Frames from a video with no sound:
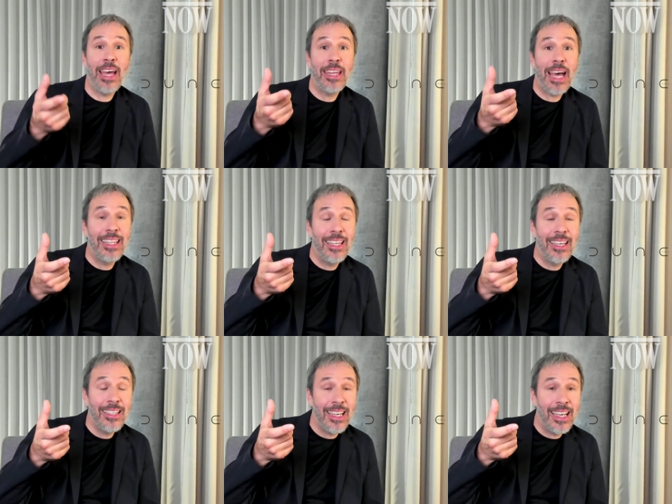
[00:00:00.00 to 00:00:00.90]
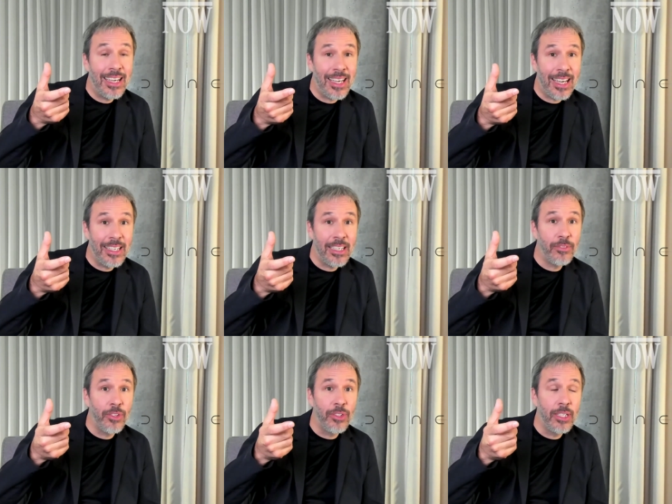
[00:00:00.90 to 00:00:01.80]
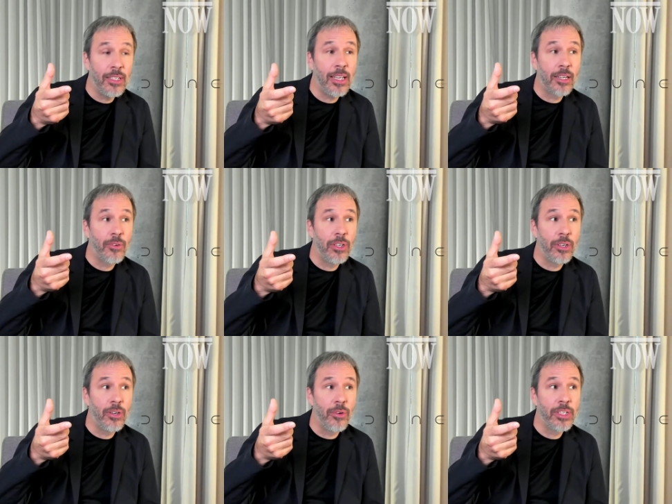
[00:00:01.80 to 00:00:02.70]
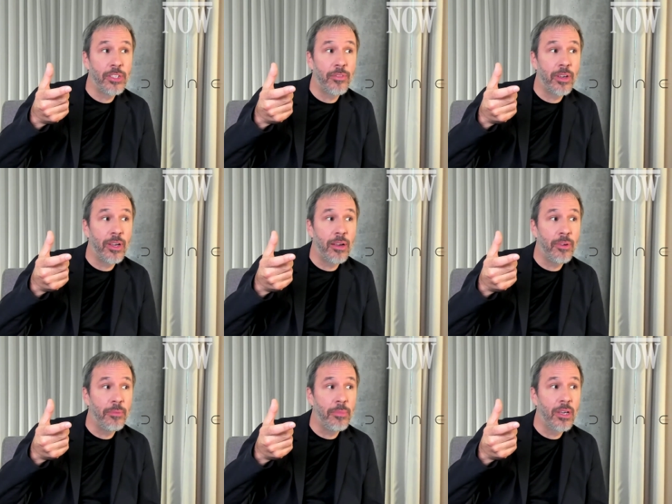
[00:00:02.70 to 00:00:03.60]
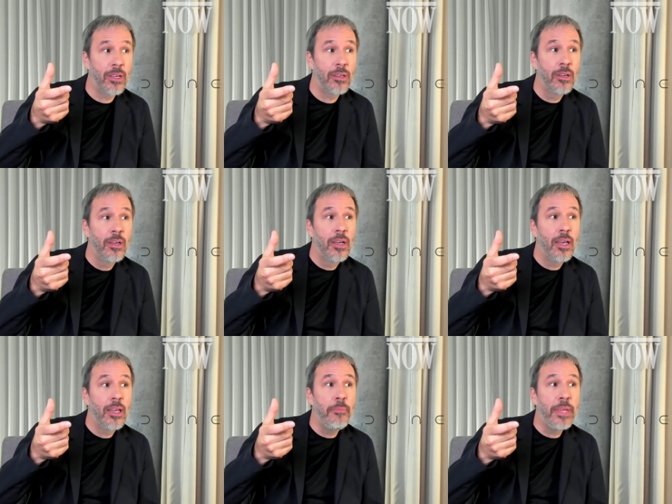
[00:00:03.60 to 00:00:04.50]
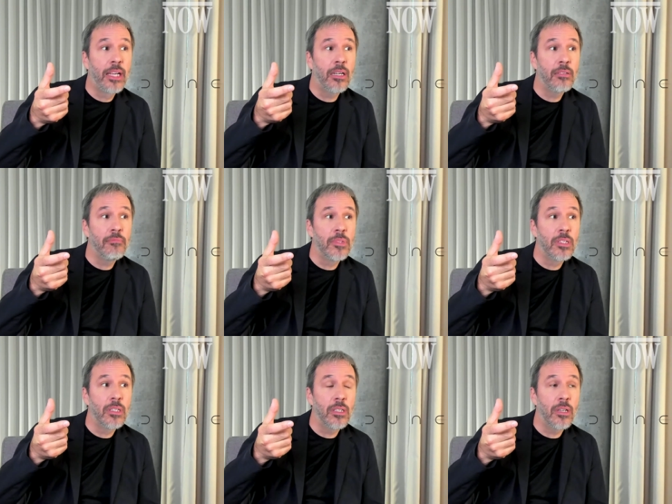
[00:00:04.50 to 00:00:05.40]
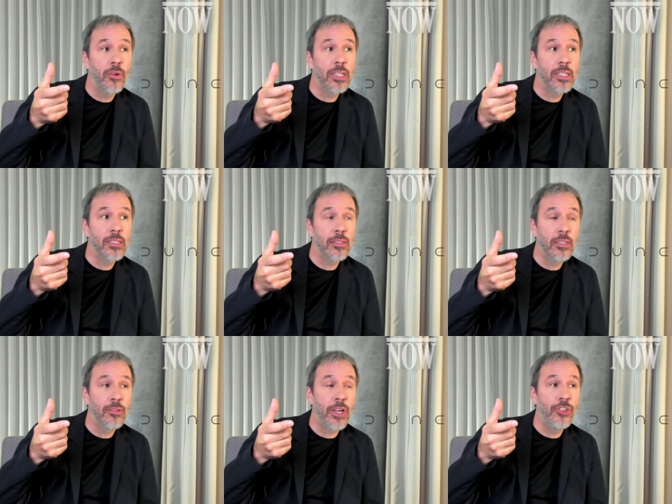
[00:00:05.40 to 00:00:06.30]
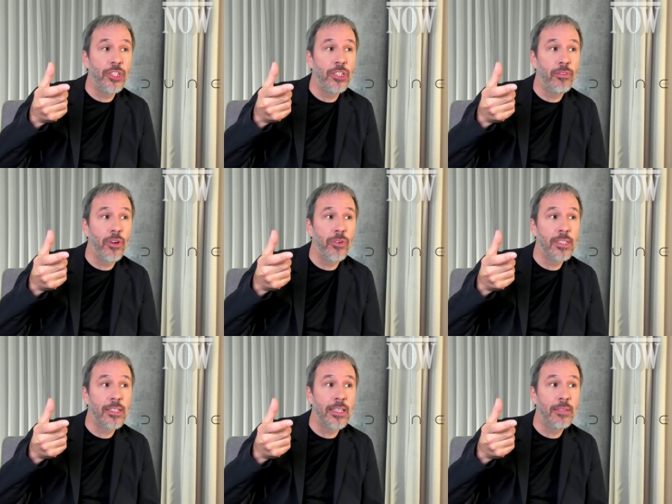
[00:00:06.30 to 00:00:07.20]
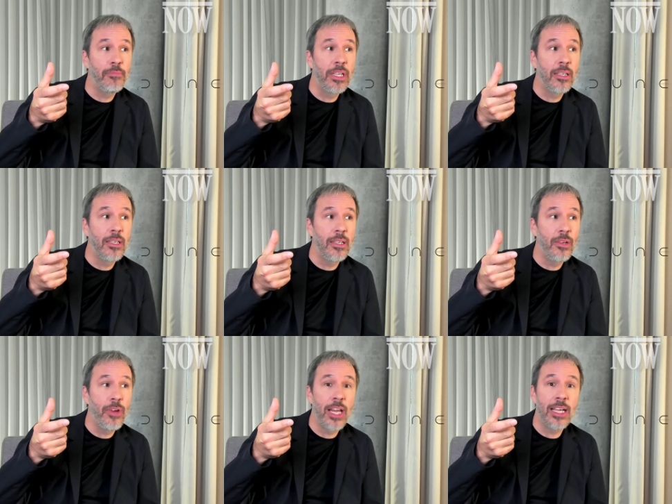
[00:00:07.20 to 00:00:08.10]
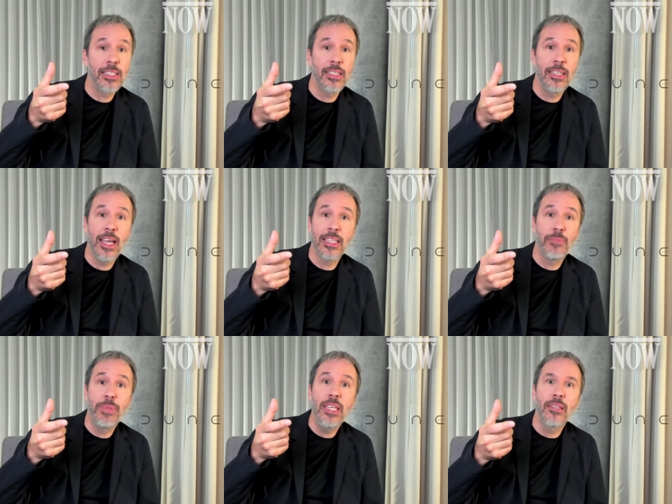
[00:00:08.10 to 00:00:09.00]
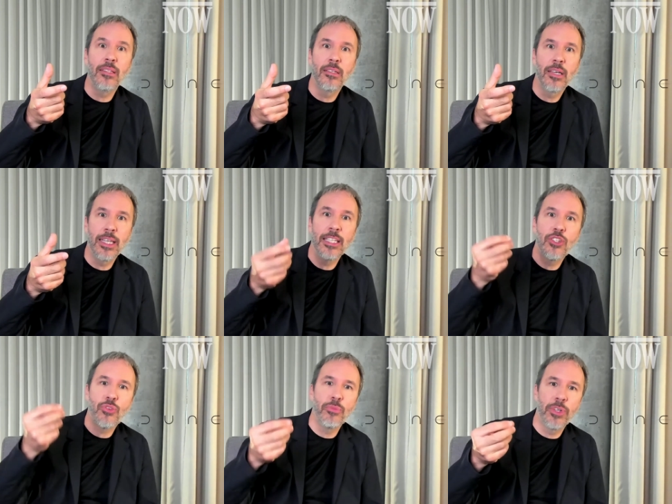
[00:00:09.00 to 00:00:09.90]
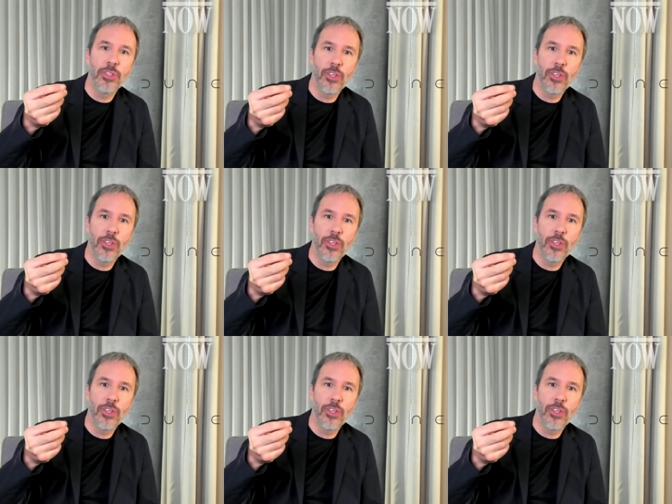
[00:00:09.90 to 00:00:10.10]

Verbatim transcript: and at the end, eh, at the end of the day, like Lawrence of Arabia, it becomes Lawrence, the tragedy of Lawrence, that he, he, he realizes he has been an instrument